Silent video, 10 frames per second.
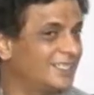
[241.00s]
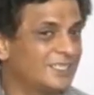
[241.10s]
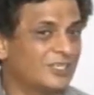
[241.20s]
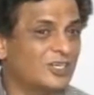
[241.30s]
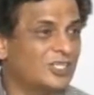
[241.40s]

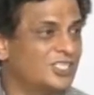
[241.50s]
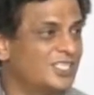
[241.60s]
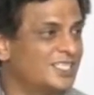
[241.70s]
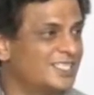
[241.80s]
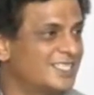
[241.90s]
The
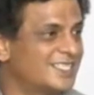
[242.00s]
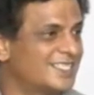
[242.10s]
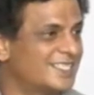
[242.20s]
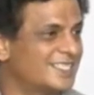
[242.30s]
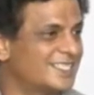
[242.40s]

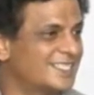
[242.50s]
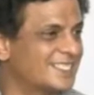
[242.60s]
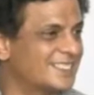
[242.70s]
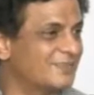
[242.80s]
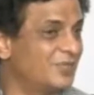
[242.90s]

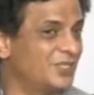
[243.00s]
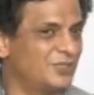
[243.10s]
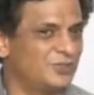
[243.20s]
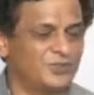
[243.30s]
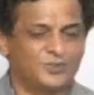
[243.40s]
consciousness with
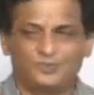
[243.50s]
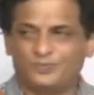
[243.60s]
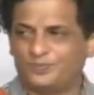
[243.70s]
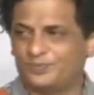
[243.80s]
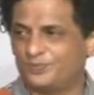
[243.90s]
you.
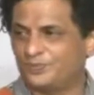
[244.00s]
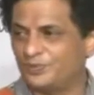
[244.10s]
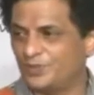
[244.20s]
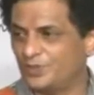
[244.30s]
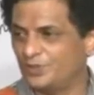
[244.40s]

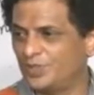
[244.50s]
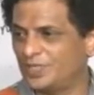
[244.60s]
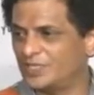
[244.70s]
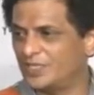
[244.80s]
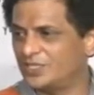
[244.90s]
You
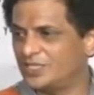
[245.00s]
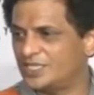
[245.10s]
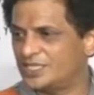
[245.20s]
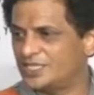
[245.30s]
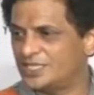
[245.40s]
and the
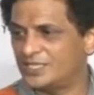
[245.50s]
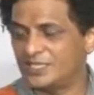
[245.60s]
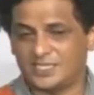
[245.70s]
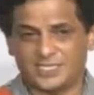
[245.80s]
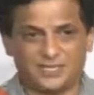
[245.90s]
consciousness are
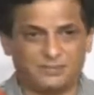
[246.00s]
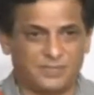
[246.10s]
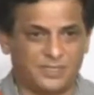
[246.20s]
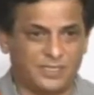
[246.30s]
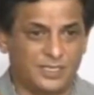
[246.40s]
the same.
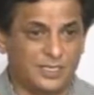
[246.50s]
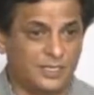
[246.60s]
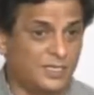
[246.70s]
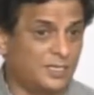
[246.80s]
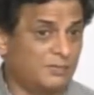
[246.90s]

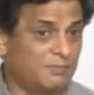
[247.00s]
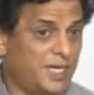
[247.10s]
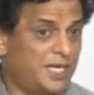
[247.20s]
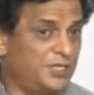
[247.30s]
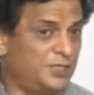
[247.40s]

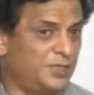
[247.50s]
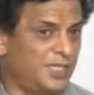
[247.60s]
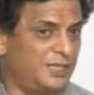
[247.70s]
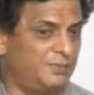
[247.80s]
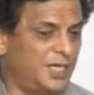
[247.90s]
Mind you,
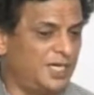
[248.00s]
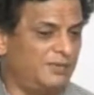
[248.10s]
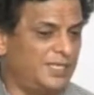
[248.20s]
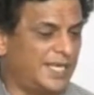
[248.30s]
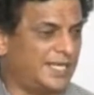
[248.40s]
dead body
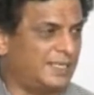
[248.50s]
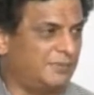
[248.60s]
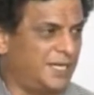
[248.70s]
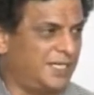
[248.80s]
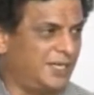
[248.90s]
will take the
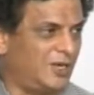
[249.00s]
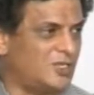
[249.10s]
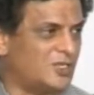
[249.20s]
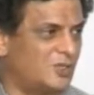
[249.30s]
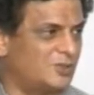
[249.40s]
mind
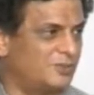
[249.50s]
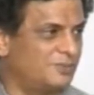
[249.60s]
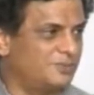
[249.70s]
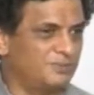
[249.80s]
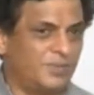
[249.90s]
also.
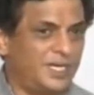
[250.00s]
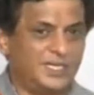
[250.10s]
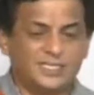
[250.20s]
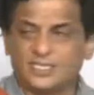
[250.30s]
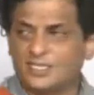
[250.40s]

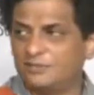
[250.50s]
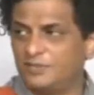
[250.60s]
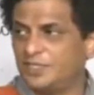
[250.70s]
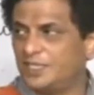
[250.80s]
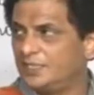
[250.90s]
Mind doesn't come
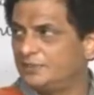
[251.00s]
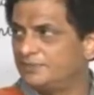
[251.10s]
with the...